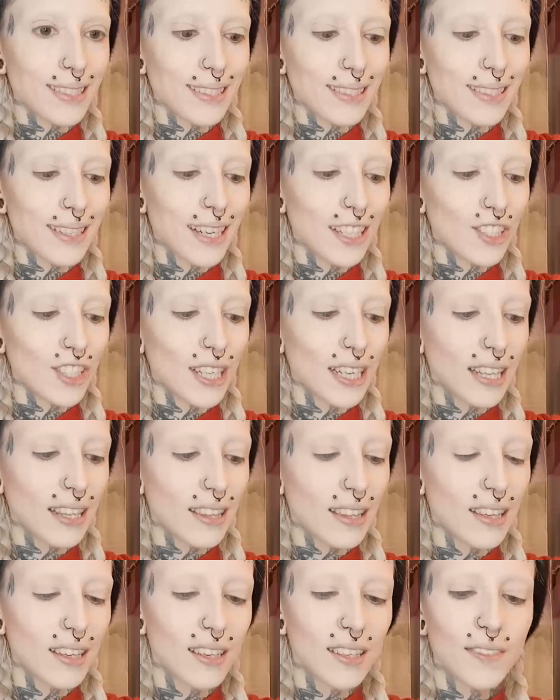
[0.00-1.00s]
doesn't touch
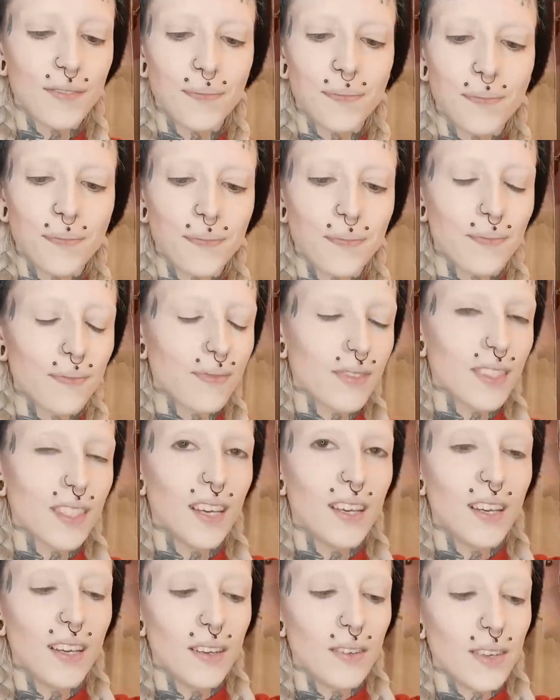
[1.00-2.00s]
anything.
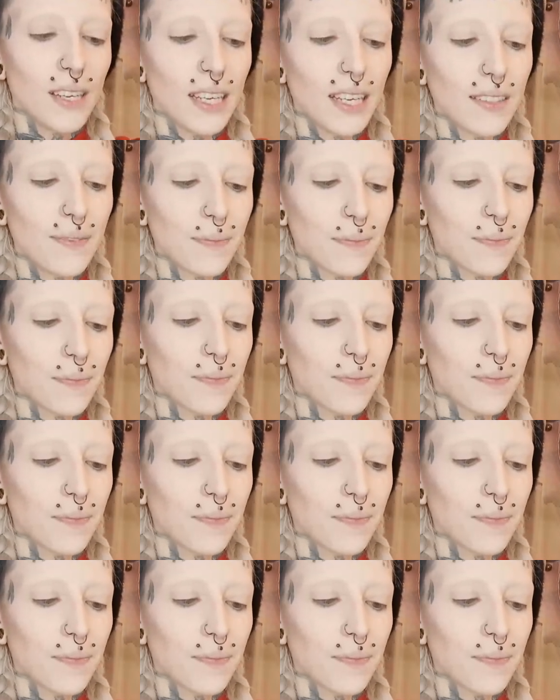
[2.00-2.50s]
Okay.